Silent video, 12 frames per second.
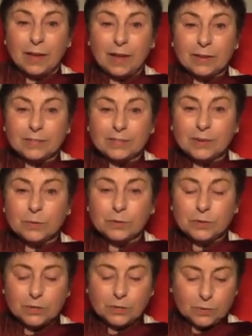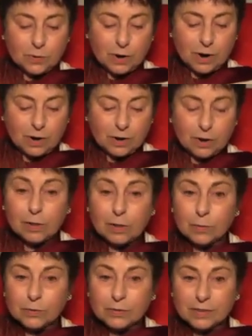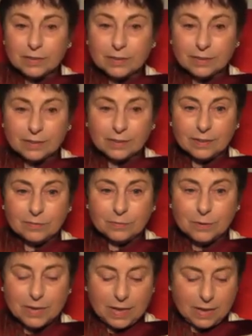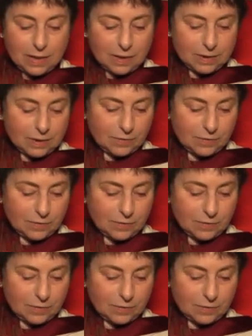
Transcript: And so we'll do our closing if we can.